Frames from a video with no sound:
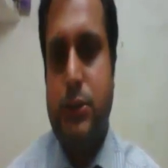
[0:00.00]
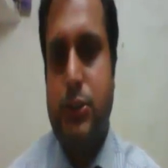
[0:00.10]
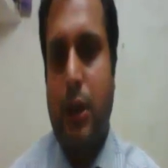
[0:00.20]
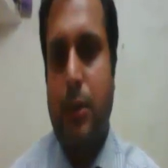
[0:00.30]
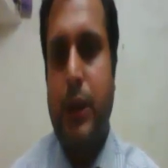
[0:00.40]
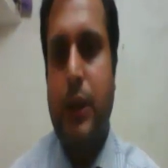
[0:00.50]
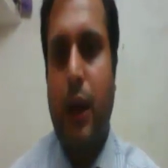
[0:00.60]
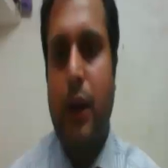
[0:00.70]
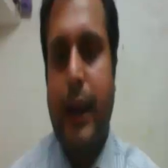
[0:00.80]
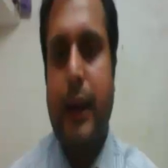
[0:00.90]
Germany
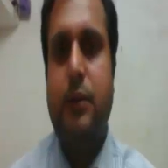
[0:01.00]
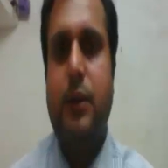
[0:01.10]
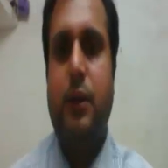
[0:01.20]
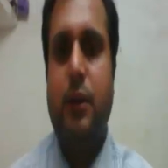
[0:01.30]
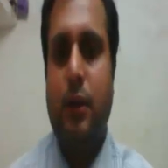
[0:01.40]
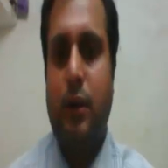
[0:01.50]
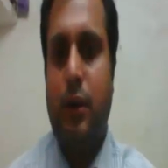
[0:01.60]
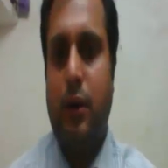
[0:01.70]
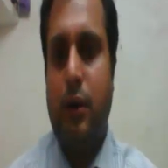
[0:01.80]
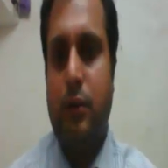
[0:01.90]
attacked
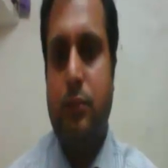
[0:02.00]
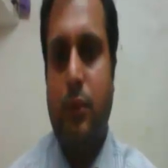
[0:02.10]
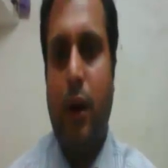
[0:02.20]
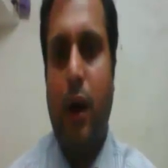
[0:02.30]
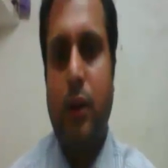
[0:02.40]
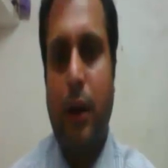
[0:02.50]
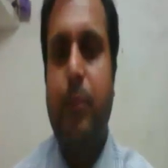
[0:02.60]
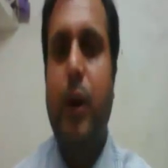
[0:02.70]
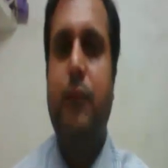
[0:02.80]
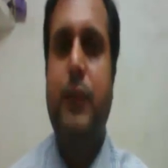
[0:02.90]
a
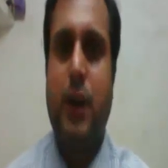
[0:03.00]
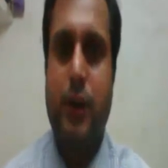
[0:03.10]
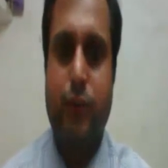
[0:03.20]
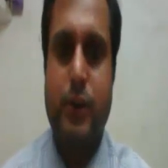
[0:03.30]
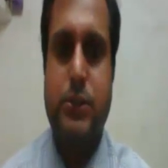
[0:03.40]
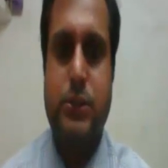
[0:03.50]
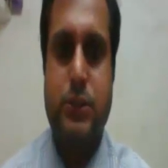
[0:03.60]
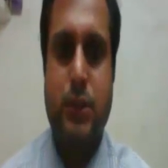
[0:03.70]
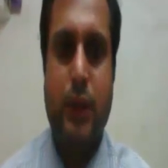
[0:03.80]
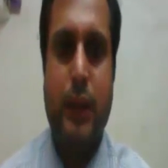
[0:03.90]
number of the countries
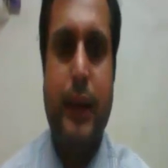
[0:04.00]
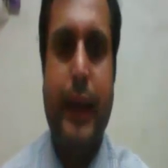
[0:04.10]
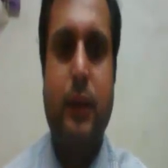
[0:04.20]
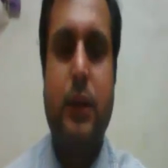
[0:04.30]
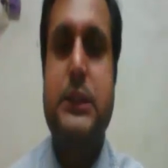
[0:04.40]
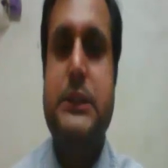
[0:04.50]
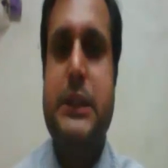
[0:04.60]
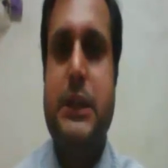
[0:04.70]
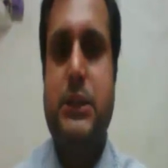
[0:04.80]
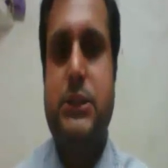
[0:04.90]
like
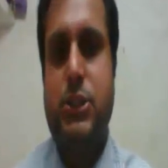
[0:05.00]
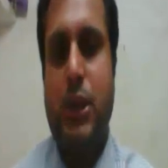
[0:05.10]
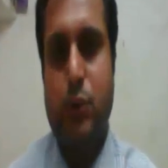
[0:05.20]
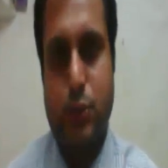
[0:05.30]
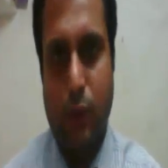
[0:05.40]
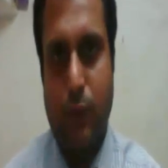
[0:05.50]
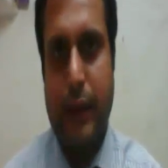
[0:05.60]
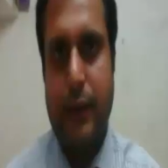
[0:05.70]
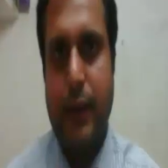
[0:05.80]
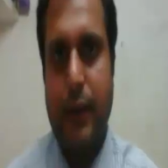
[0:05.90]

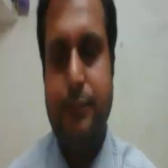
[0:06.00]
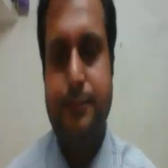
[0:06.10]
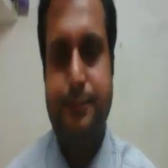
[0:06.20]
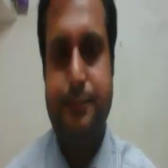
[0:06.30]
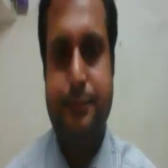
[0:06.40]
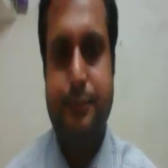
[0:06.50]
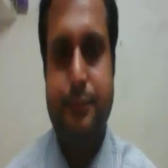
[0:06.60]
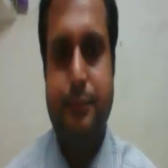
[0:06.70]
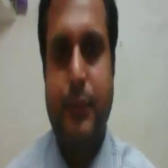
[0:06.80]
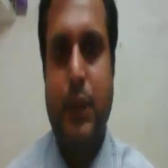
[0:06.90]
Czechoslovakia.
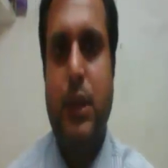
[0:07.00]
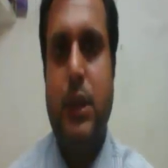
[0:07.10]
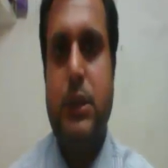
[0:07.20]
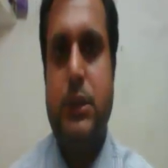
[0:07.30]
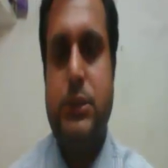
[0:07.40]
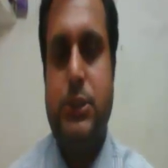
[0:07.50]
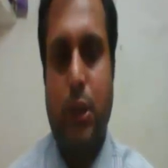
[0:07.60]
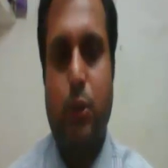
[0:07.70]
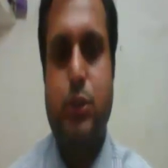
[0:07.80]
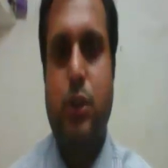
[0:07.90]

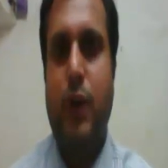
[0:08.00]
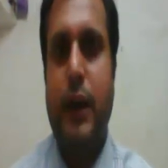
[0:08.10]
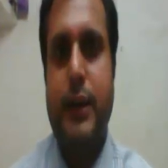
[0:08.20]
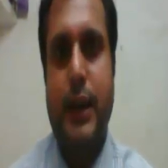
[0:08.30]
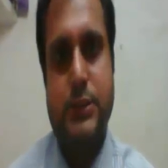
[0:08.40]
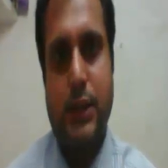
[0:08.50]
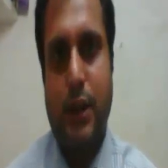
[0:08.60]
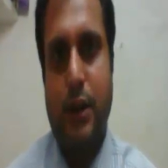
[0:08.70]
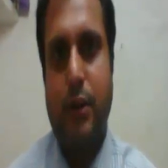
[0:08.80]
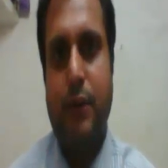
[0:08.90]
Czechoslovakia is a
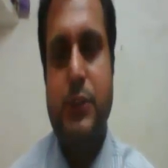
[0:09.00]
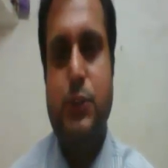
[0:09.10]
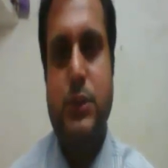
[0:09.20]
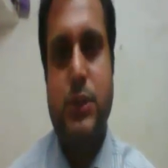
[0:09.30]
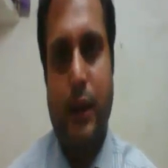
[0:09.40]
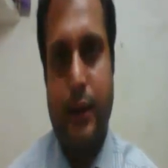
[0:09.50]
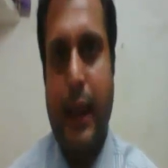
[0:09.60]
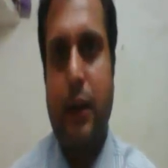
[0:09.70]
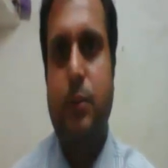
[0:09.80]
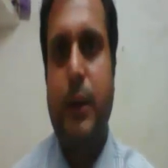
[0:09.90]
country which was
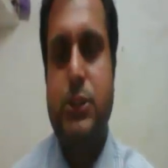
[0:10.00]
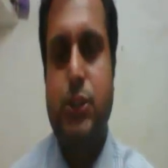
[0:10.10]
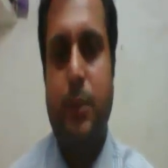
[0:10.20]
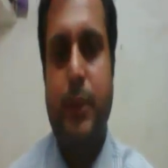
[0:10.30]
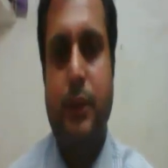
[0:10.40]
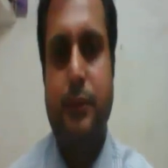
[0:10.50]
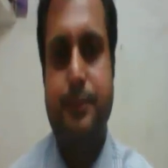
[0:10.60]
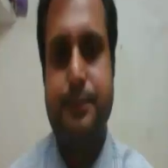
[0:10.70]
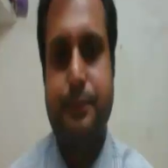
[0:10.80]
attacked by Germany.